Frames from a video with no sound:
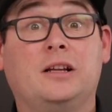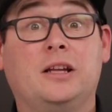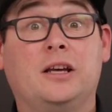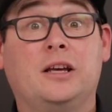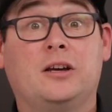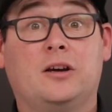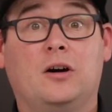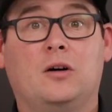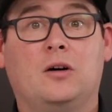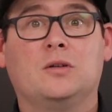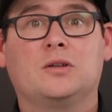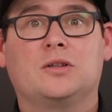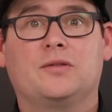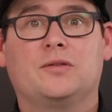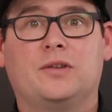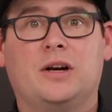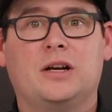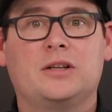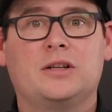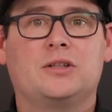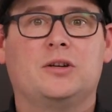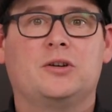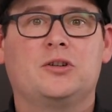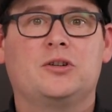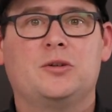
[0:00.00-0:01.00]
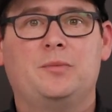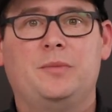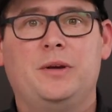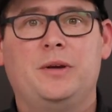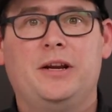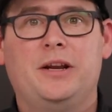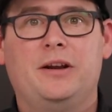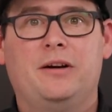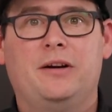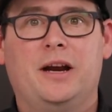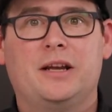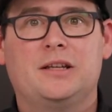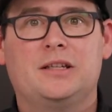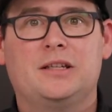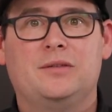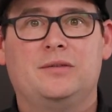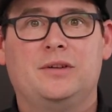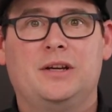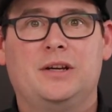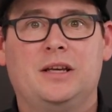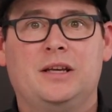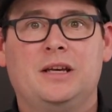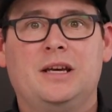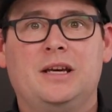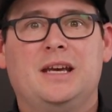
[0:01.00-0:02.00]
clear goals for our social media
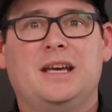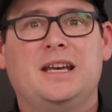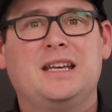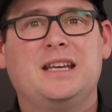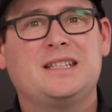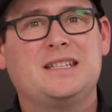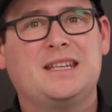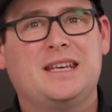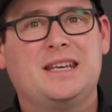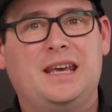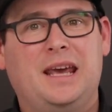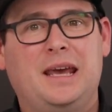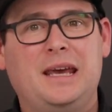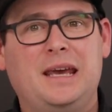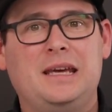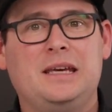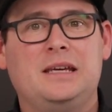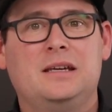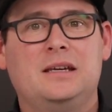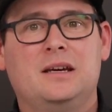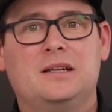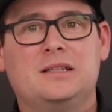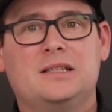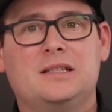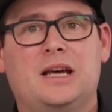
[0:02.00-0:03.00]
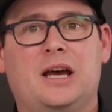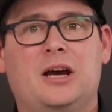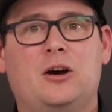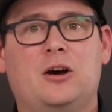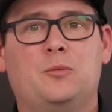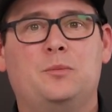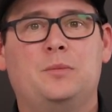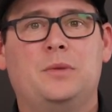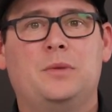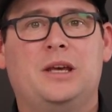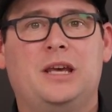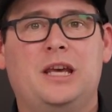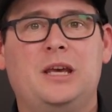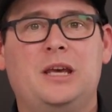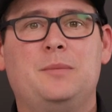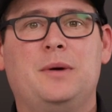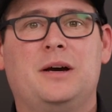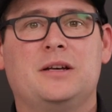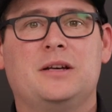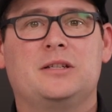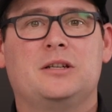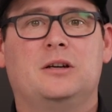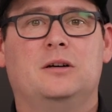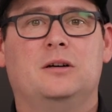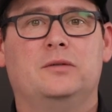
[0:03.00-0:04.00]
activity is key to help keep
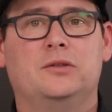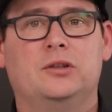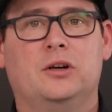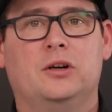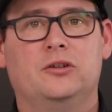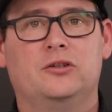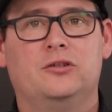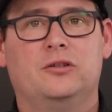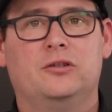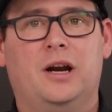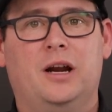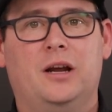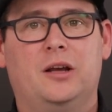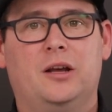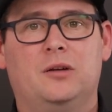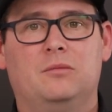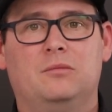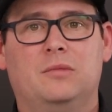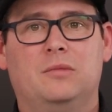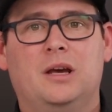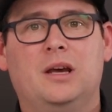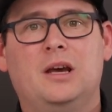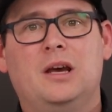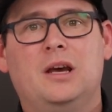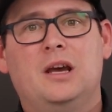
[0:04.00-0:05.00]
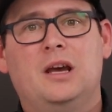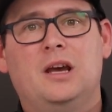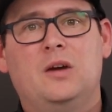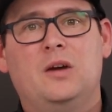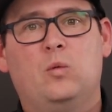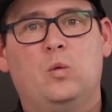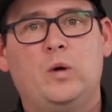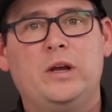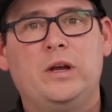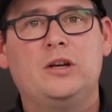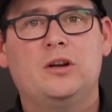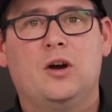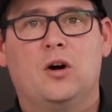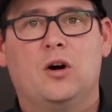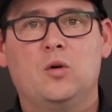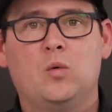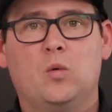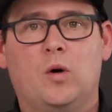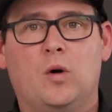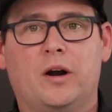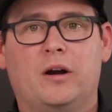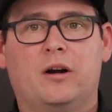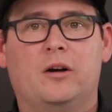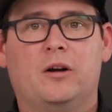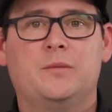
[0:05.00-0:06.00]
ourselves on track. If we know
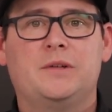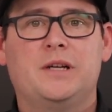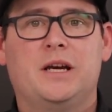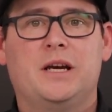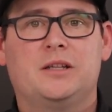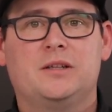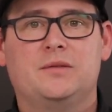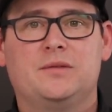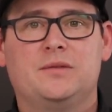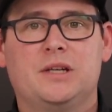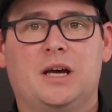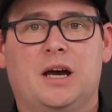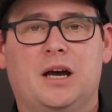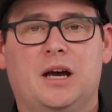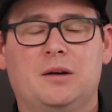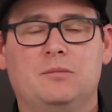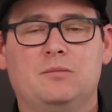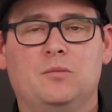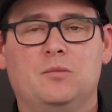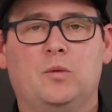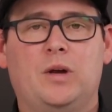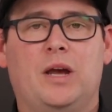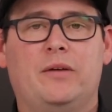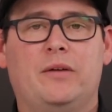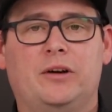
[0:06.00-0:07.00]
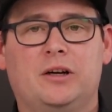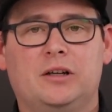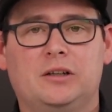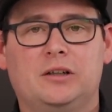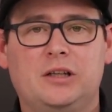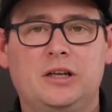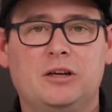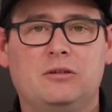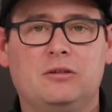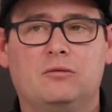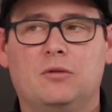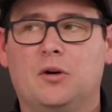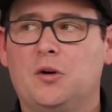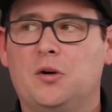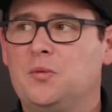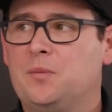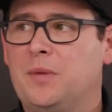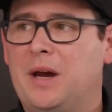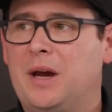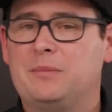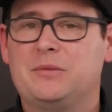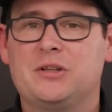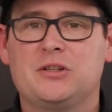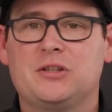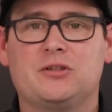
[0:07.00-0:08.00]
what our objectives are, we have a clear
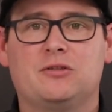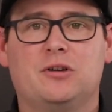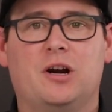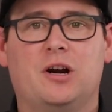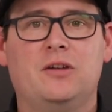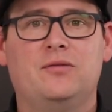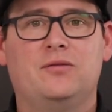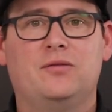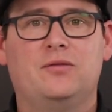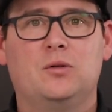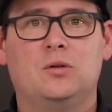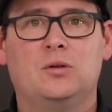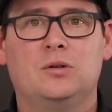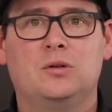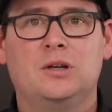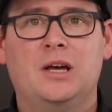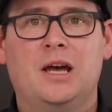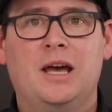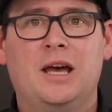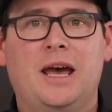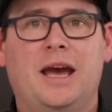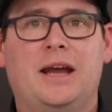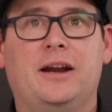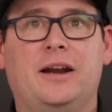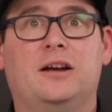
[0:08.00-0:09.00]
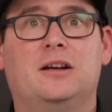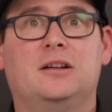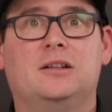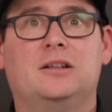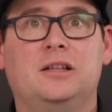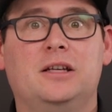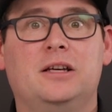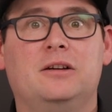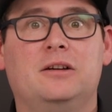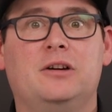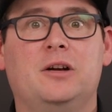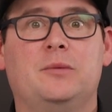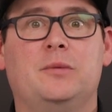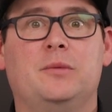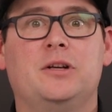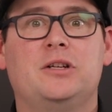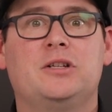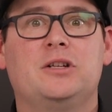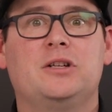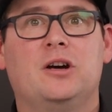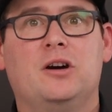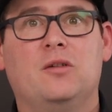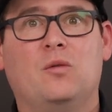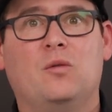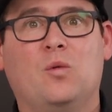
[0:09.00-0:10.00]
roadmap to strive for and a clear
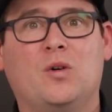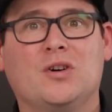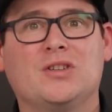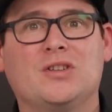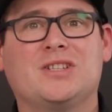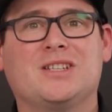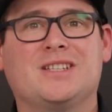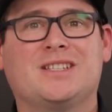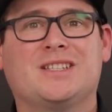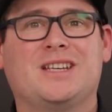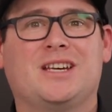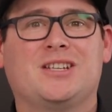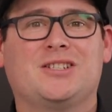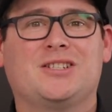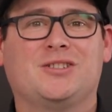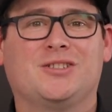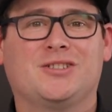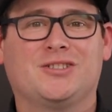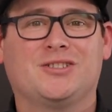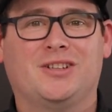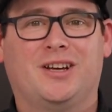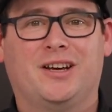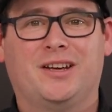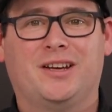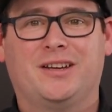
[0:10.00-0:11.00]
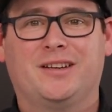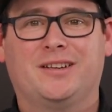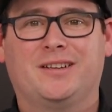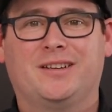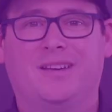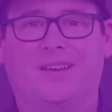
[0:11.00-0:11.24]
image of what success looks like.